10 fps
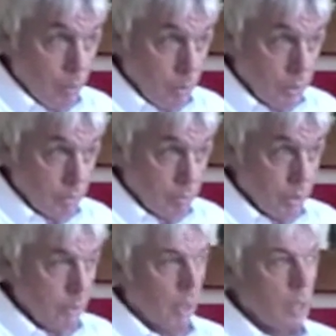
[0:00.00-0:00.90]
with the
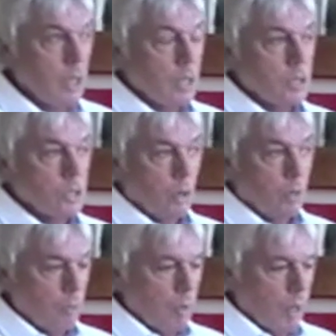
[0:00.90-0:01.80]
computer.
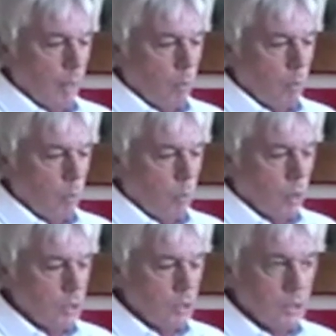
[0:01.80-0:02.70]
So
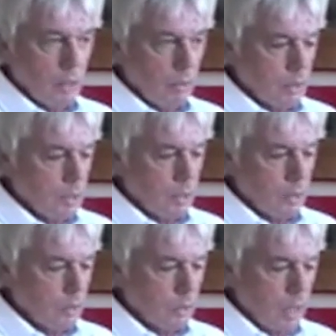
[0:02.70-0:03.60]
what
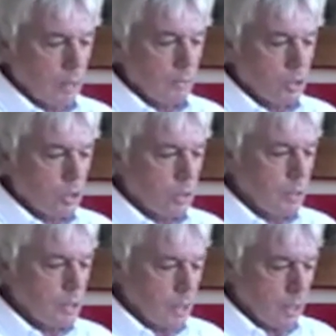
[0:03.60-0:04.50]
you get them to do
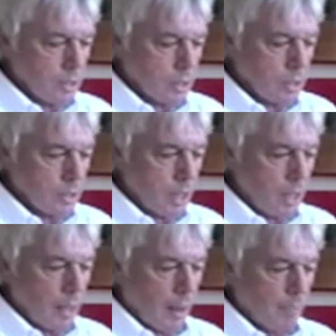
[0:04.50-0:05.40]
is
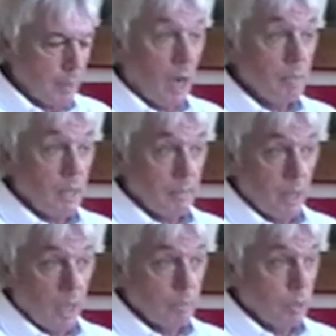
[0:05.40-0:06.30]
say, I'm
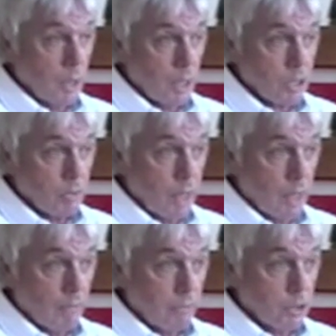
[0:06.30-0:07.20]
David Icke, born in Leicester in
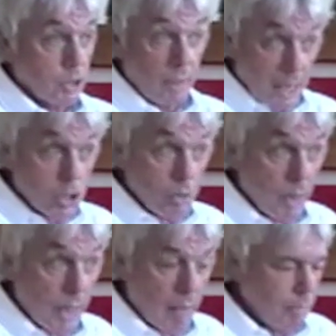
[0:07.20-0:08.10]
1952. That's who
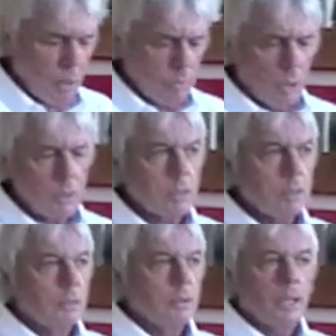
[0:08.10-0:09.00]
I am. No, I'm not.
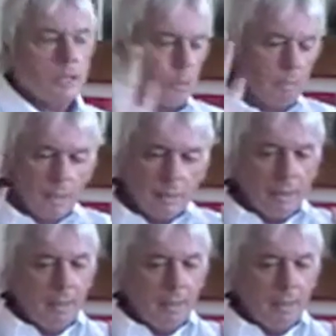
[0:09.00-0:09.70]
That's not me.